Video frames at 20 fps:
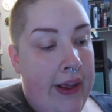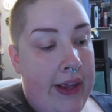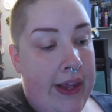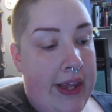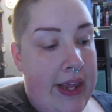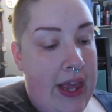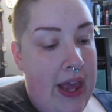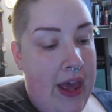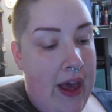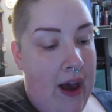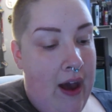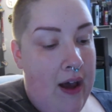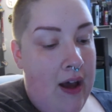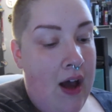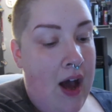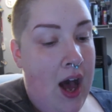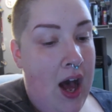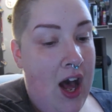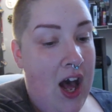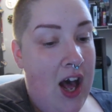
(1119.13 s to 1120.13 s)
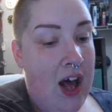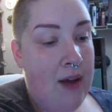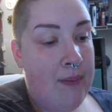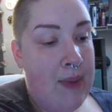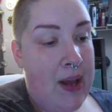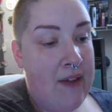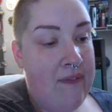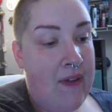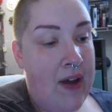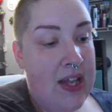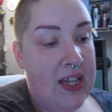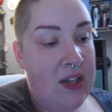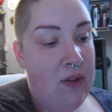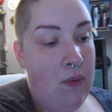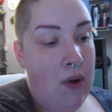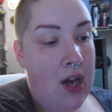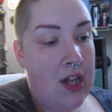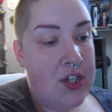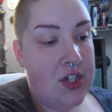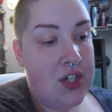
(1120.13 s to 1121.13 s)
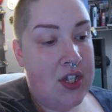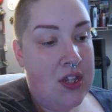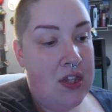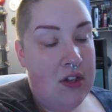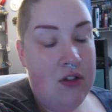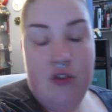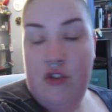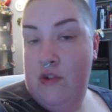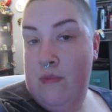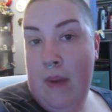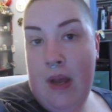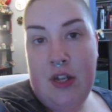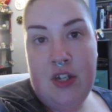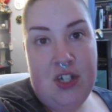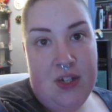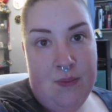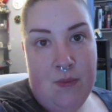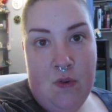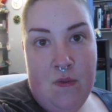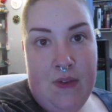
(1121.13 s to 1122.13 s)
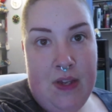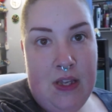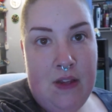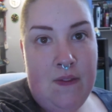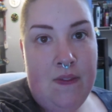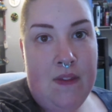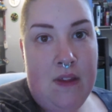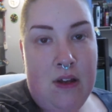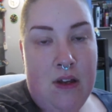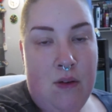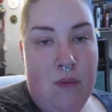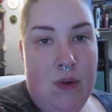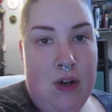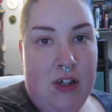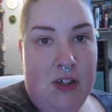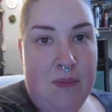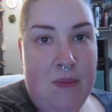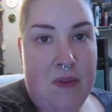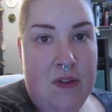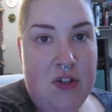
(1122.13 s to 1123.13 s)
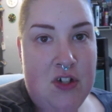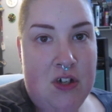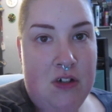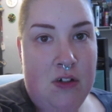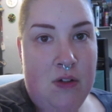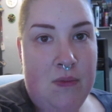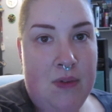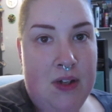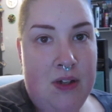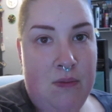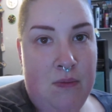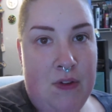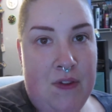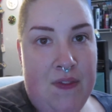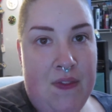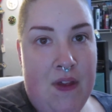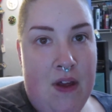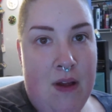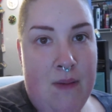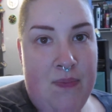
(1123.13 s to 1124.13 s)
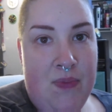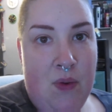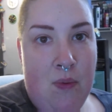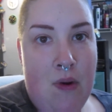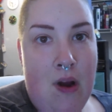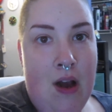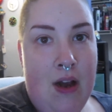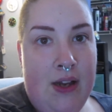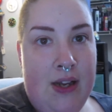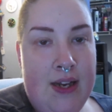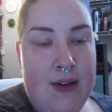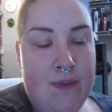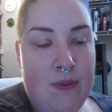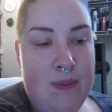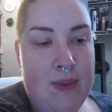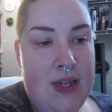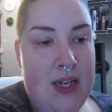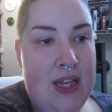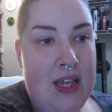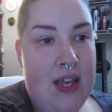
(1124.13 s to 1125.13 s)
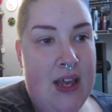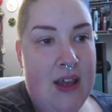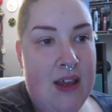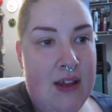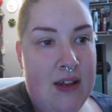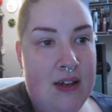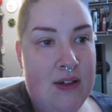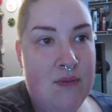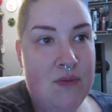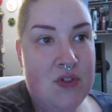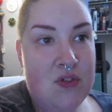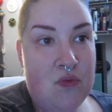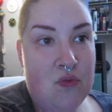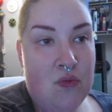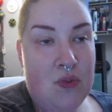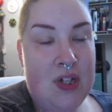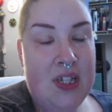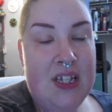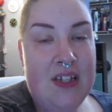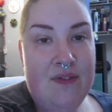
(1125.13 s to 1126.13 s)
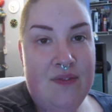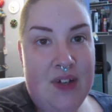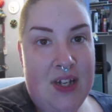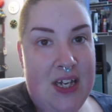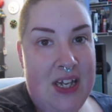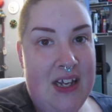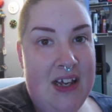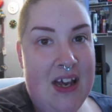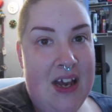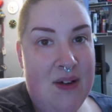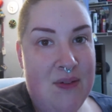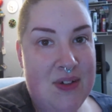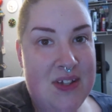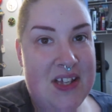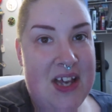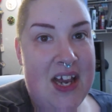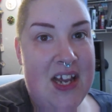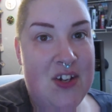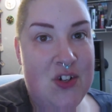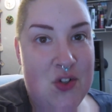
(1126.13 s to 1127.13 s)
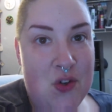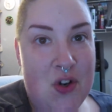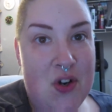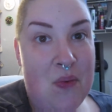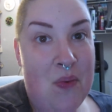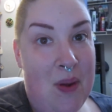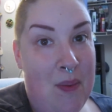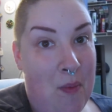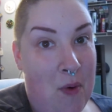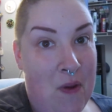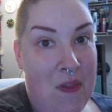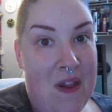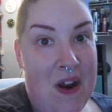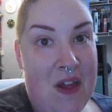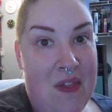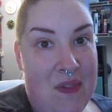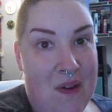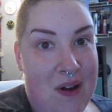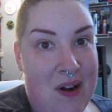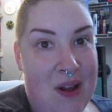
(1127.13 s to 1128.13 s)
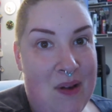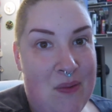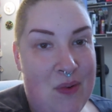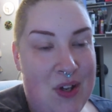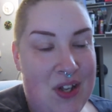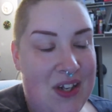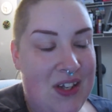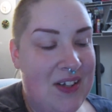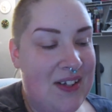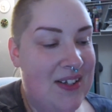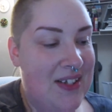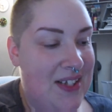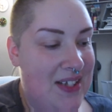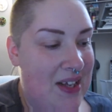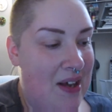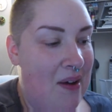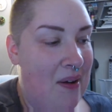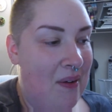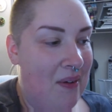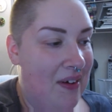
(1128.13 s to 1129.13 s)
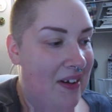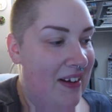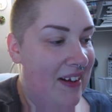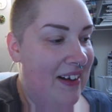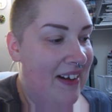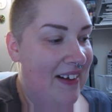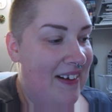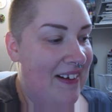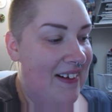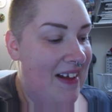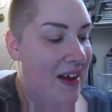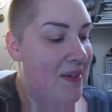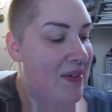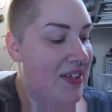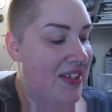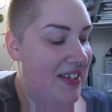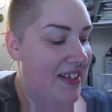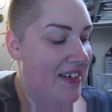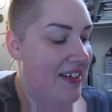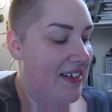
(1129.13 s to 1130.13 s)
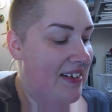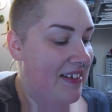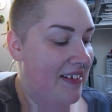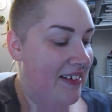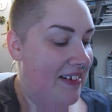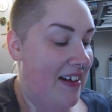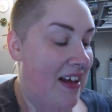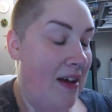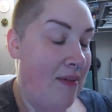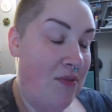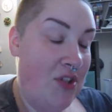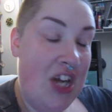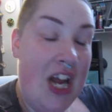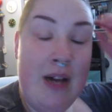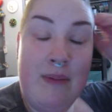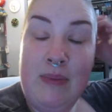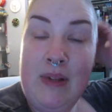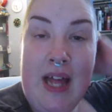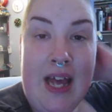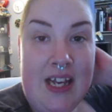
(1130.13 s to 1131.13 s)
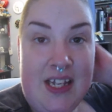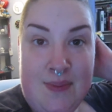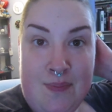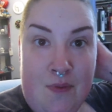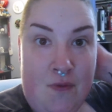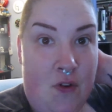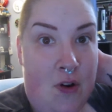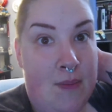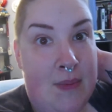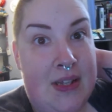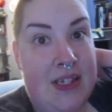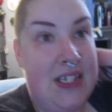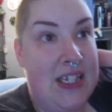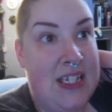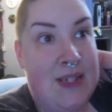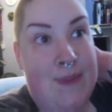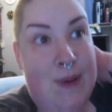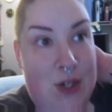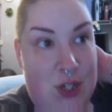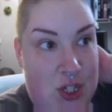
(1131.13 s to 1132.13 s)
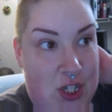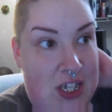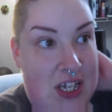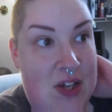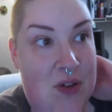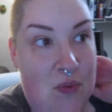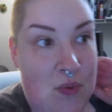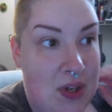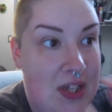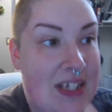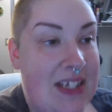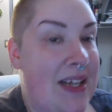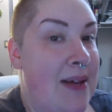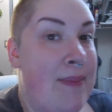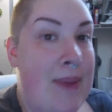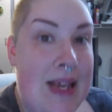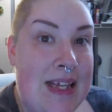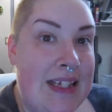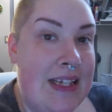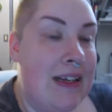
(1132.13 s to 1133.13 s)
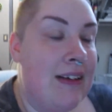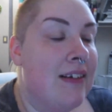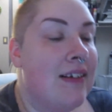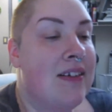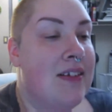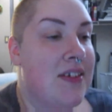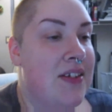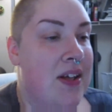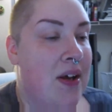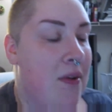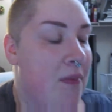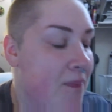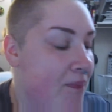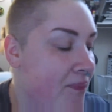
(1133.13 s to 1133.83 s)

yeah, um, I finally watched the new Jumanji movie, the Welcome to the Jungle one with um, The Rock and everybody, and it was really funny. I was I enjoyed it way more than I thought I would, so that was good. Um, Jack Black's performance especially was amazing, so